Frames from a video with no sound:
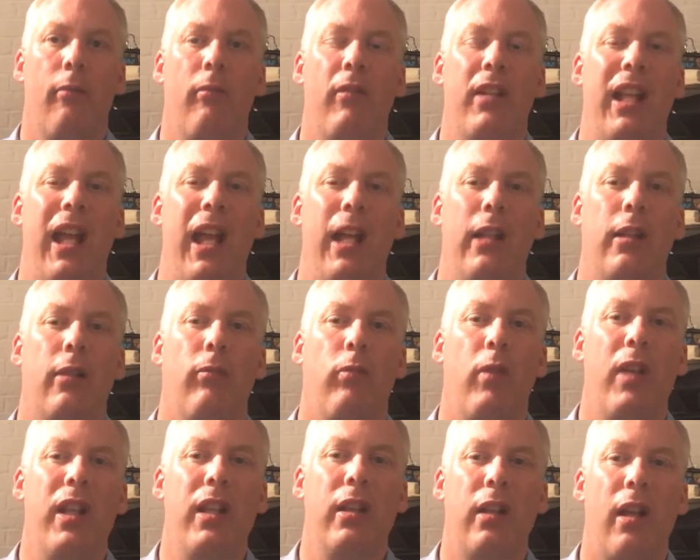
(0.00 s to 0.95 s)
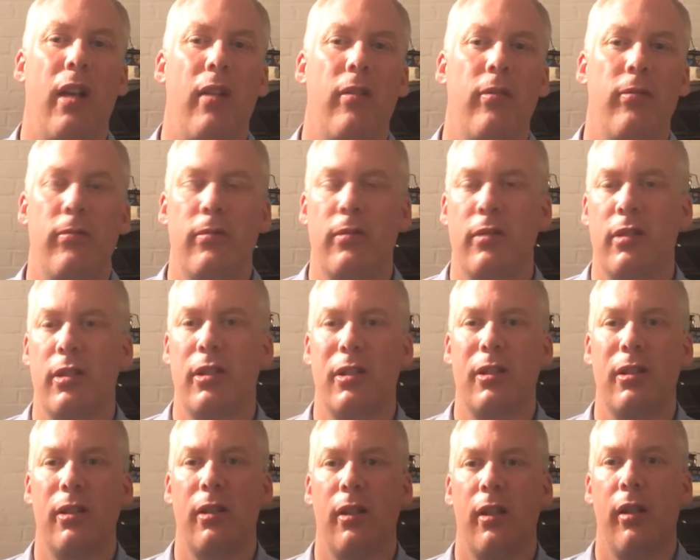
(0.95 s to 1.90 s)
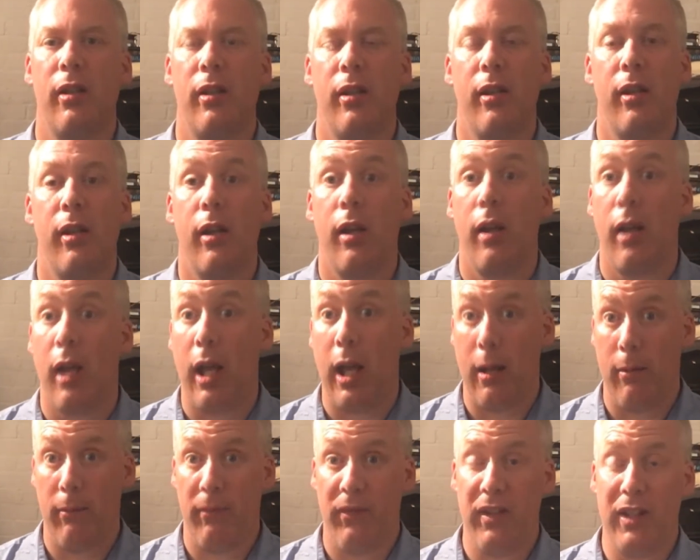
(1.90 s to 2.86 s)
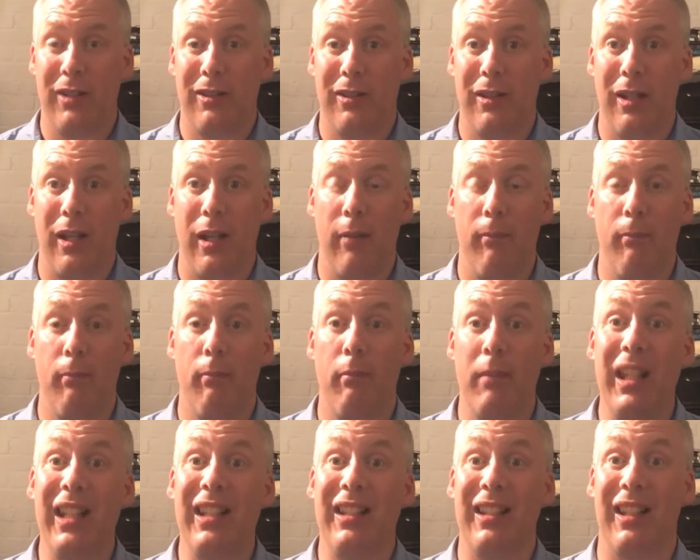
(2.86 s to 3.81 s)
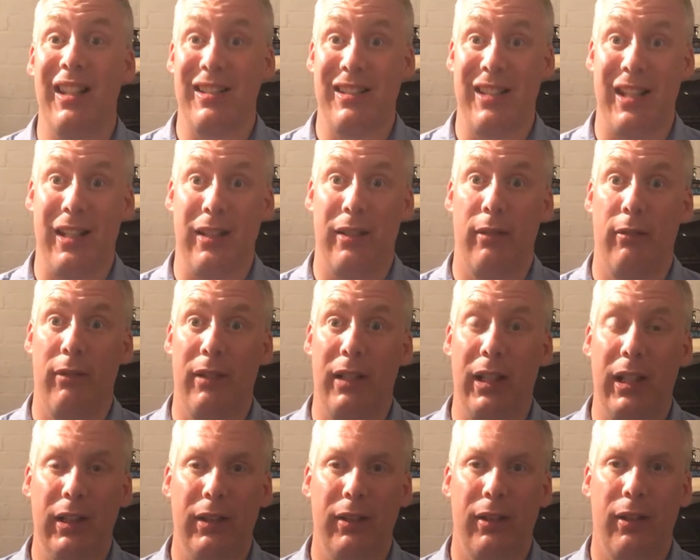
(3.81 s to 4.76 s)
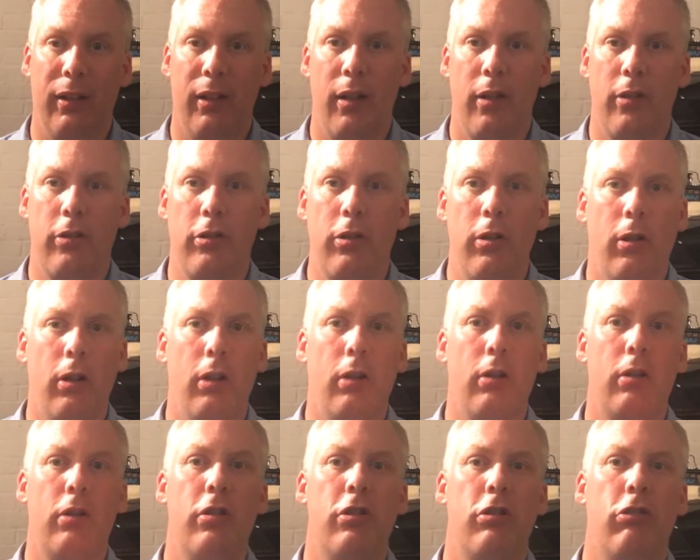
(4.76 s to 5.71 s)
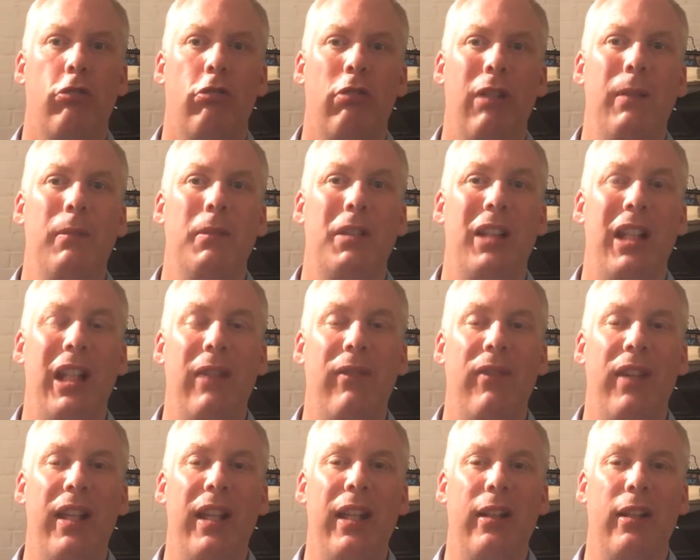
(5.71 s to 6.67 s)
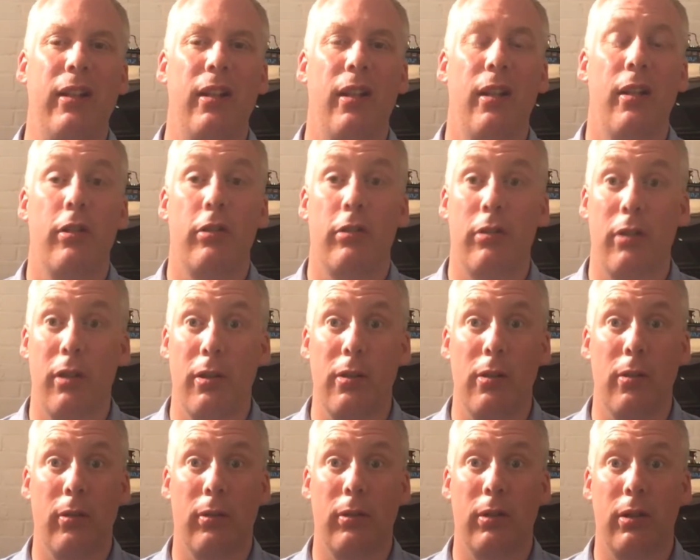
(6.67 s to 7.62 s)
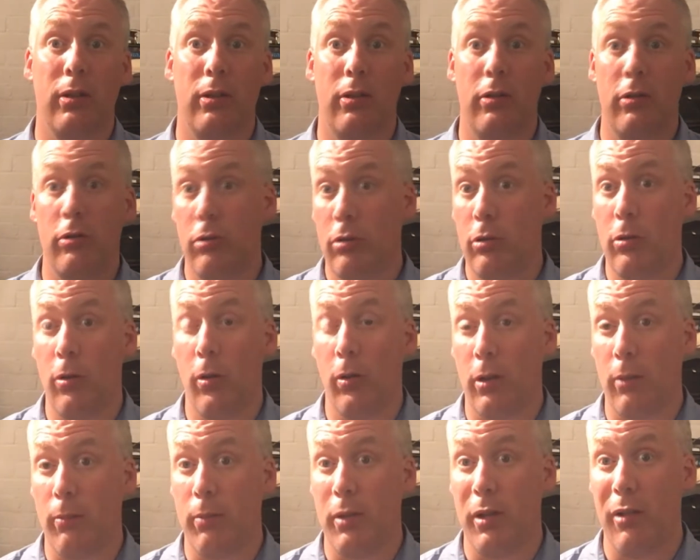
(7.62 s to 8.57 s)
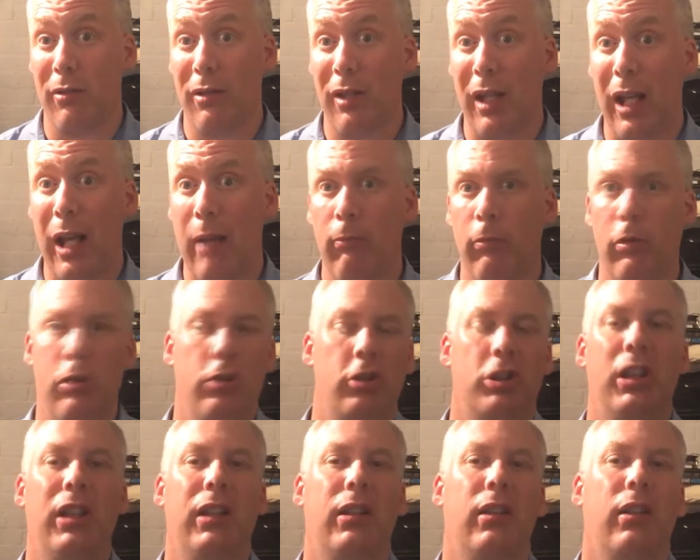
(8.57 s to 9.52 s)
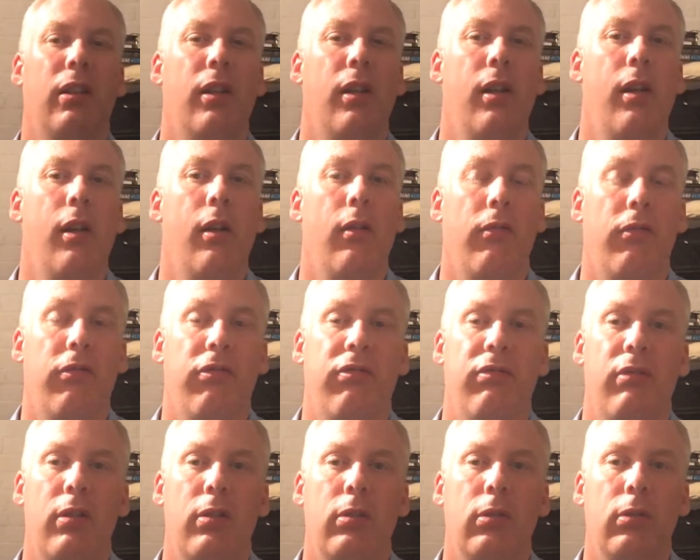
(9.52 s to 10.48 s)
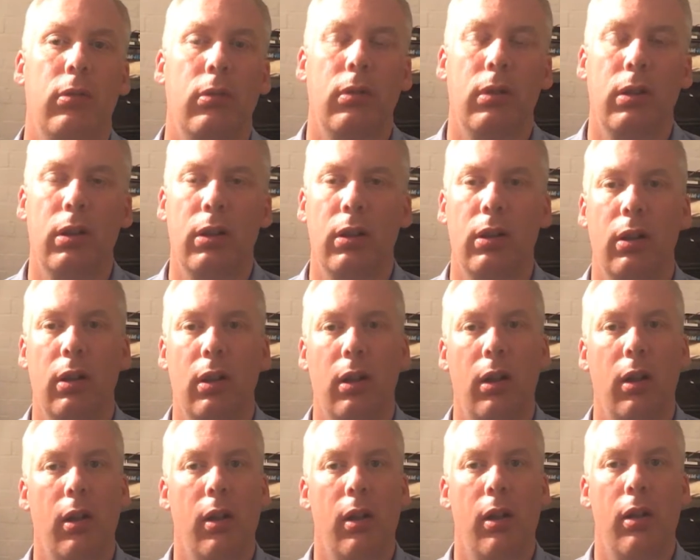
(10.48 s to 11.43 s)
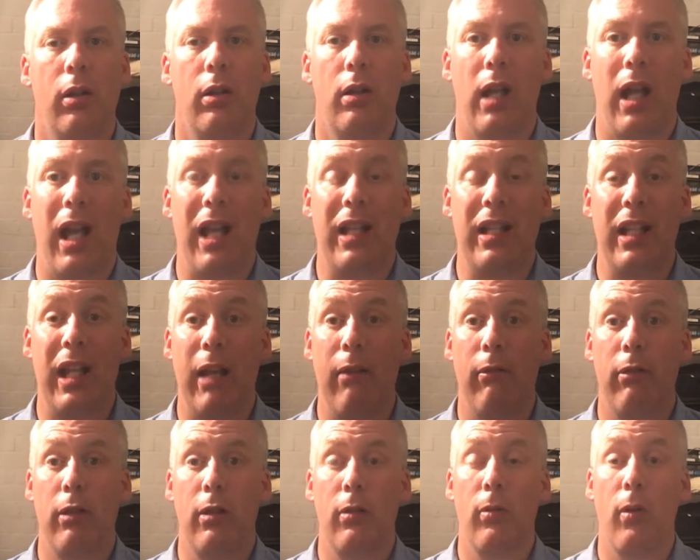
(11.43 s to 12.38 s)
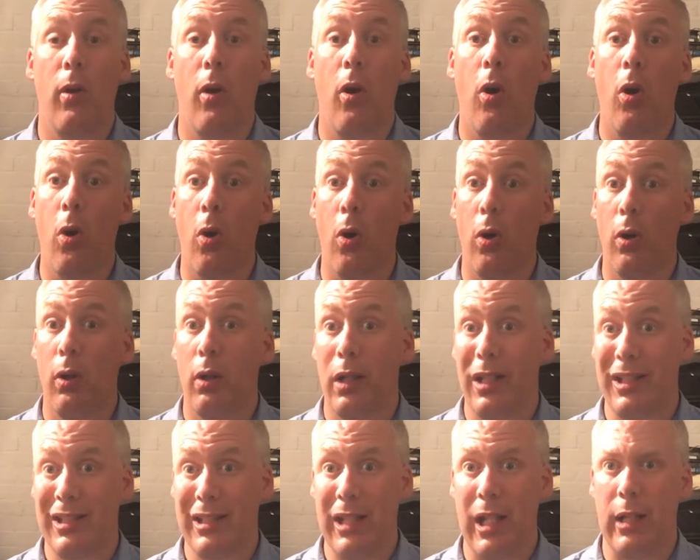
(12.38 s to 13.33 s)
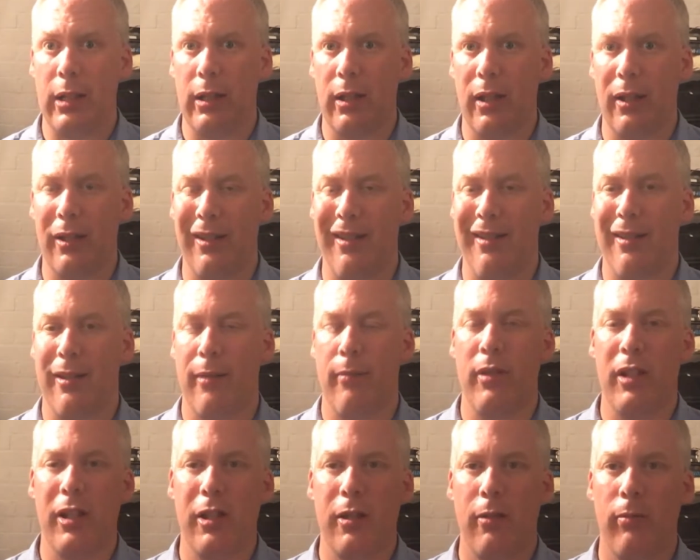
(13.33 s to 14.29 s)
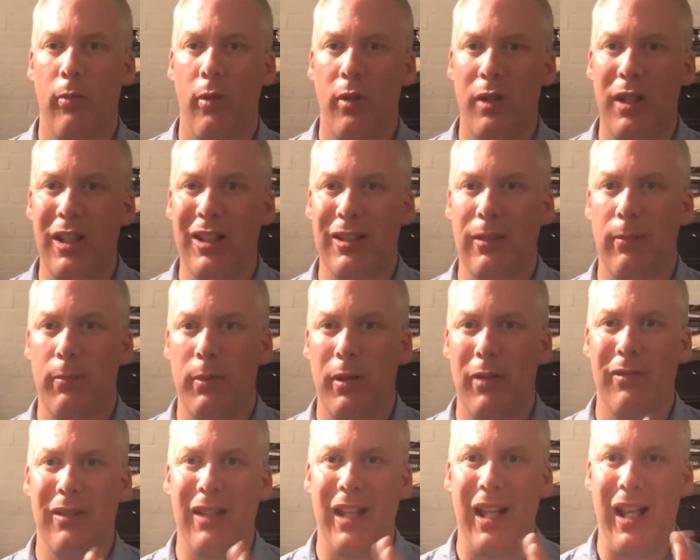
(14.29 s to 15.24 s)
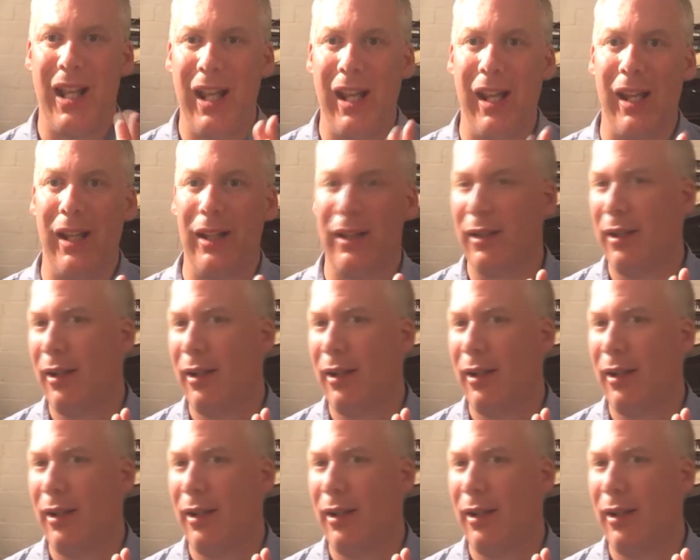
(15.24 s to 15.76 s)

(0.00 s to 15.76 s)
when it had the Windows um, Vista Media Center in it, you could stream T V to your, your computer and watch it through an aerial or a satellite dish, and this is what this computer had.